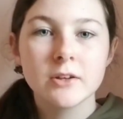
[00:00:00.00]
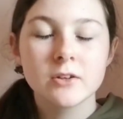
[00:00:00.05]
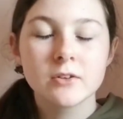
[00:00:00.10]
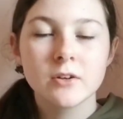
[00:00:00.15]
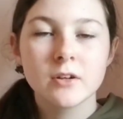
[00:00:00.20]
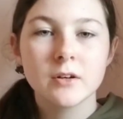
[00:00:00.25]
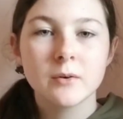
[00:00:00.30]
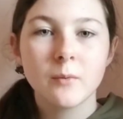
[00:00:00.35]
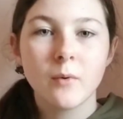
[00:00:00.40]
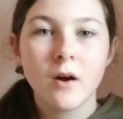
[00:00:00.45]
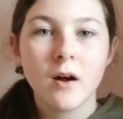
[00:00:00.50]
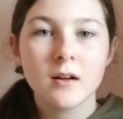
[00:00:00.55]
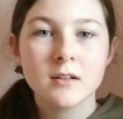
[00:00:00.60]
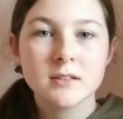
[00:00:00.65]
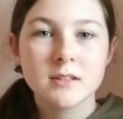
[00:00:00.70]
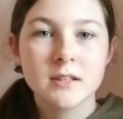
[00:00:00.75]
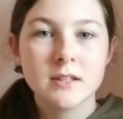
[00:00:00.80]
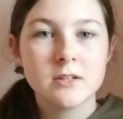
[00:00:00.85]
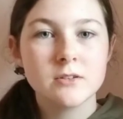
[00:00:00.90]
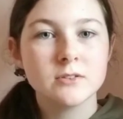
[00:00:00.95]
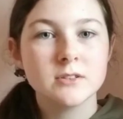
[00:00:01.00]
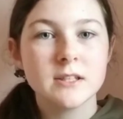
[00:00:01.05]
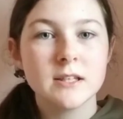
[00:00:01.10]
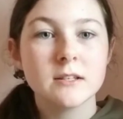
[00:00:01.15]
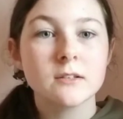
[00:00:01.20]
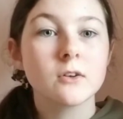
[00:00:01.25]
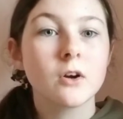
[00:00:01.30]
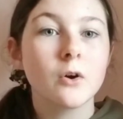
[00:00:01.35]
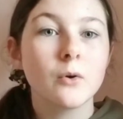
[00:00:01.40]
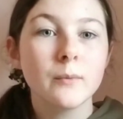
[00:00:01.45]
you're gonna want to use
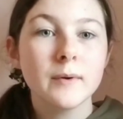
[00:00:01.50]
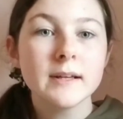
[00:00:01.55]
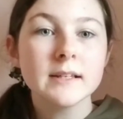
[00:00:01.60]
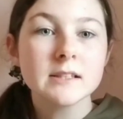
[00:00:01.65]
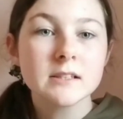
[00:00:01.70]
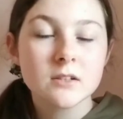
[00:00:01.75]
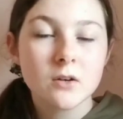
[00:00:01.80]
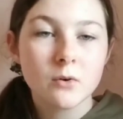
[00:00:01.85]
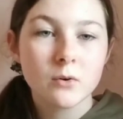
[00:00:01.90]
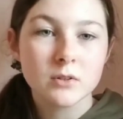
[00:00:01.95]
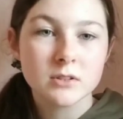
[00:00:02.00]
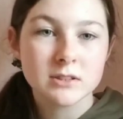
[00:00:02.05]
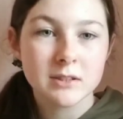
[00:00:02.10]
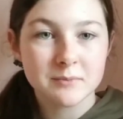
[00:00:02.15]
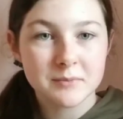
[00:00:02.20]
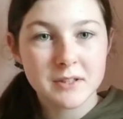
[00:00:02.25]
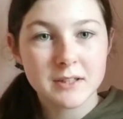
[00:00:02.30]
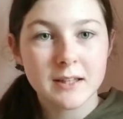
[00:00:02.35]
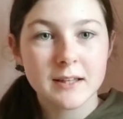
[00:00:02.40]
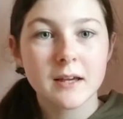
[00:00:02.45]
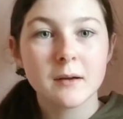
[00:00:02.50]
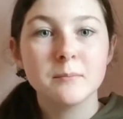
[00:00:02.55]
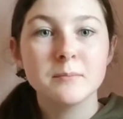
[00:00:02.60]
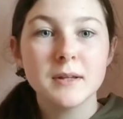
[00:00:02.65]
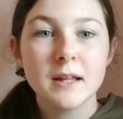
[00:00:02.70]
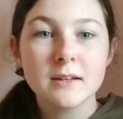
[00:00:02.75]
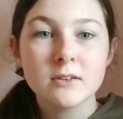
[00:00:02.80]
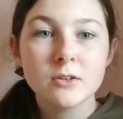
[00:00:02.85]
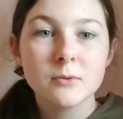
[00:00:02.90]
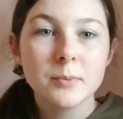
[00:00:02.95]
either a whisk or something like a
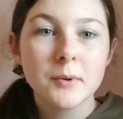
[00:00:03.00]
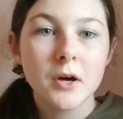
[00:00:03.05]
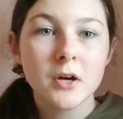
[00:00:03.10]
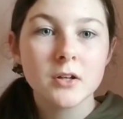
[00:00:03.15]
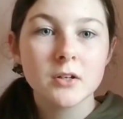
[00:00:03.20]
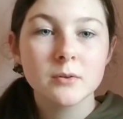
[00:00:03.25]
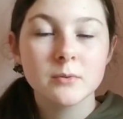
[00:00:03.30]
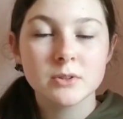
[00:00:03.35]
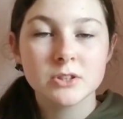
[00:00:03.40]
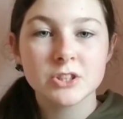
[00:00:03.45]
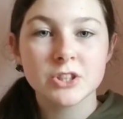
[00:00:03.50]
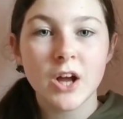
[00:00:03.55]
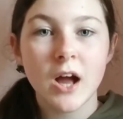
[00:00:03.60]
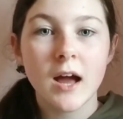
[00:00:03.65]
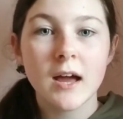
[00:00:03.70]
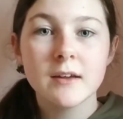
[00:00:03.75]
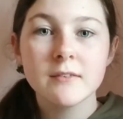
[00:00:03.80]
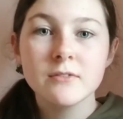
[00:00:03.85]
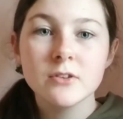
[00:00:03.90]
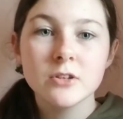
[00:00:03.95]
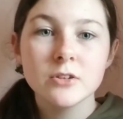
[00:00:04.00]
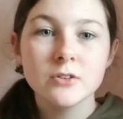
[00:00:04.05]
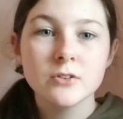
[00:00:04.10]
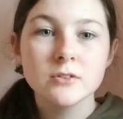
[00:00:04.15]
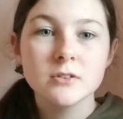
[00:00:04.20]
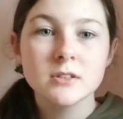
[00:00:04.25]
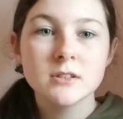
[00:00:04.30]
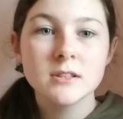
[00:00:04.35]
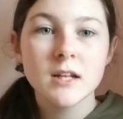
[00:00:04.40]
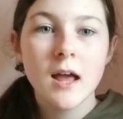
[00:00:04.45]
blender bottle, which I've
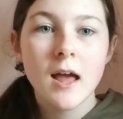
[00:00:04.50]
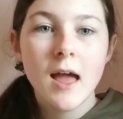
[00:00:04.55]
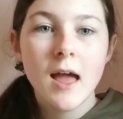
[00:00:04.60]
used,